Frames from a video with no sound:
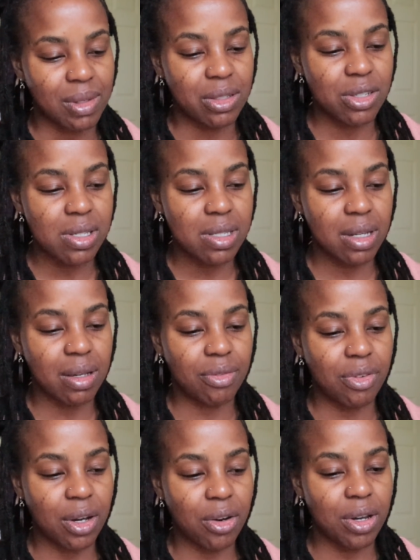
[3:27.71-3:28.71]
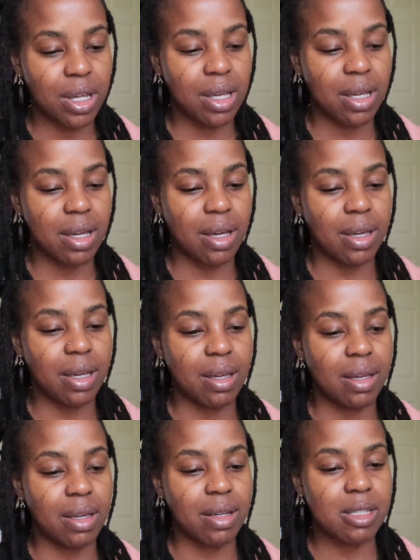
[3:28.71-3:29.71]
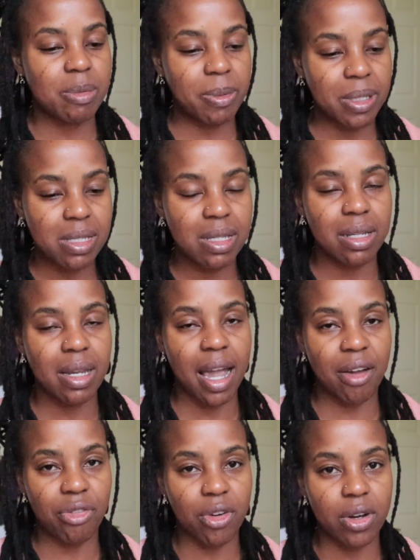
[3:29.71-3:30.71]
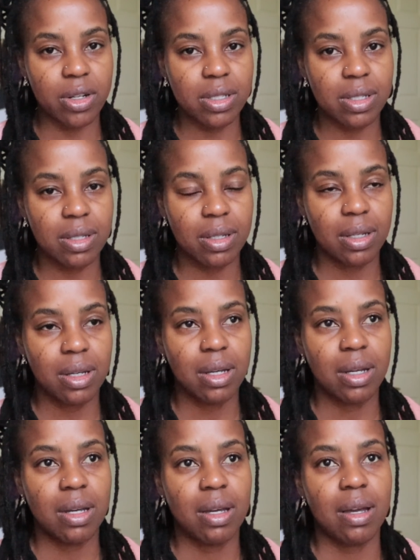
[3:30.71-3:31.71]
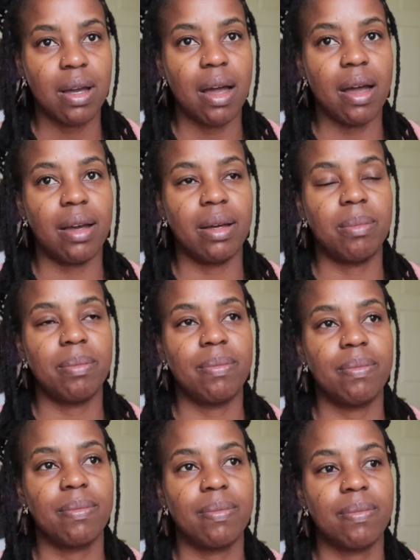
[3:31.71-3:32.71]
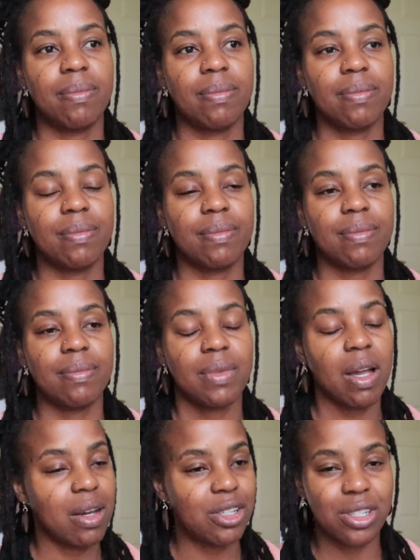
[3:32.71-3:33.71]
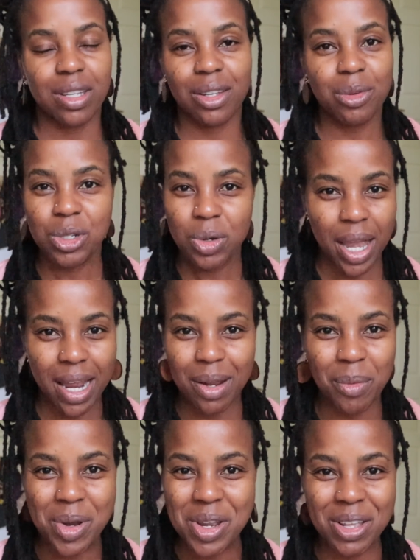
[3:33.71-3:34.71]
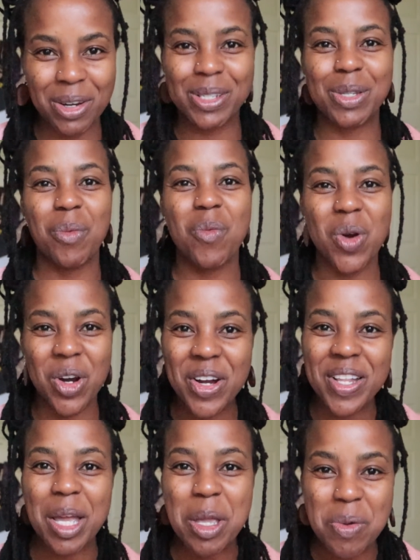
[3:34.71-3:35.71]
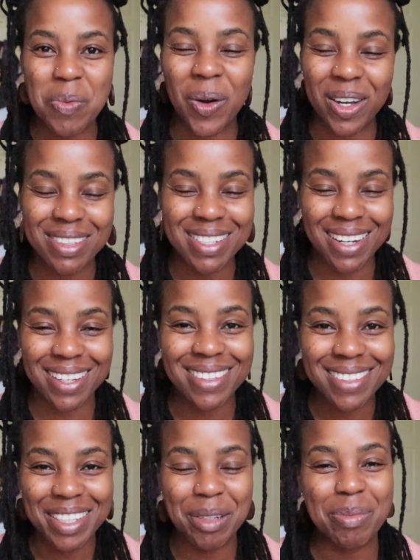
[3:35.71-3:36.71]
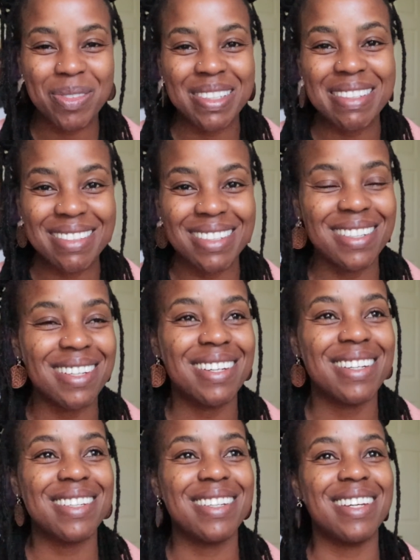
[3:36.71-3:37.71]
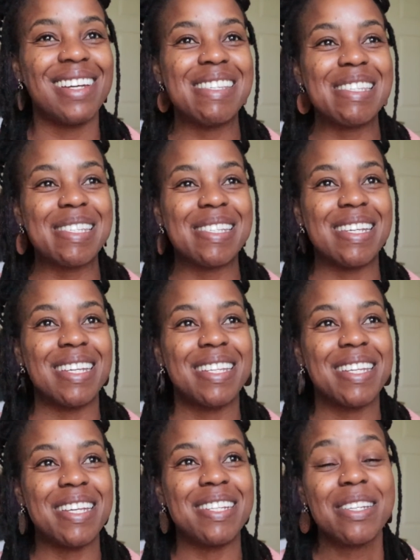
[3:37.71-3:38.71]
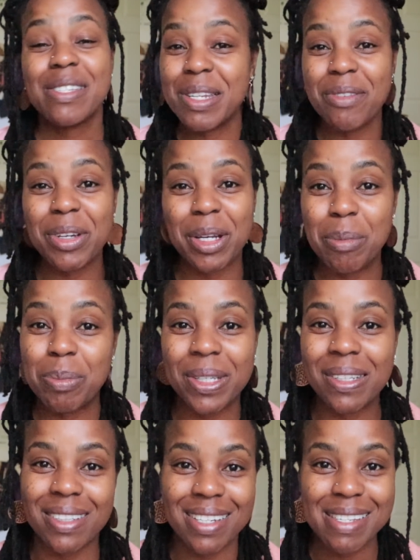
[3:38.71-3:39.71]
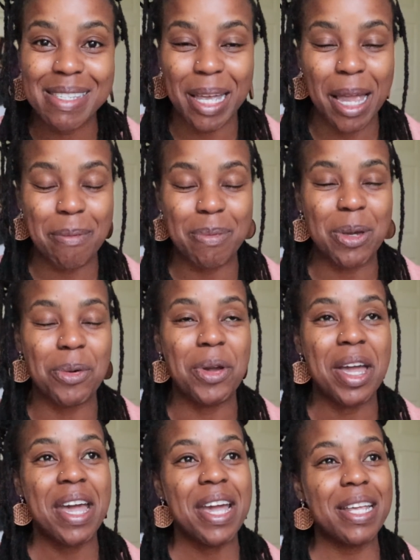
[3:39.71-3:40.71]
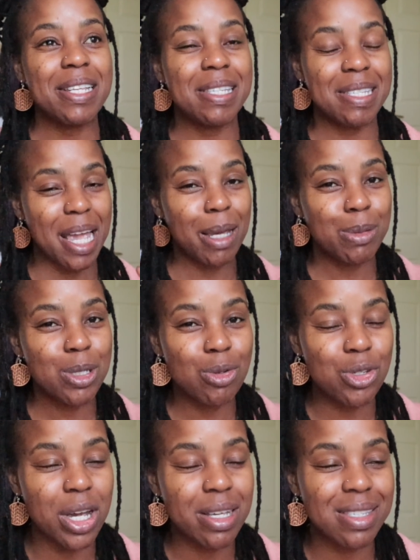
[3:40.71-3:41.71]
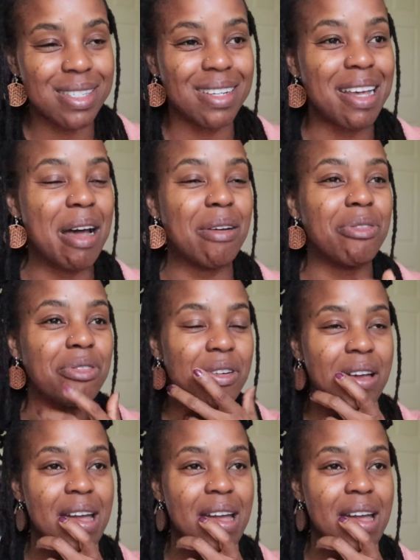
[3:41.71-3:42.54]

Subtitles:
Just a very explicit effort. Gosh, don't you hate it when there's a word that you want and it completely, it doesn't even completely escape you. It escapes you just enough.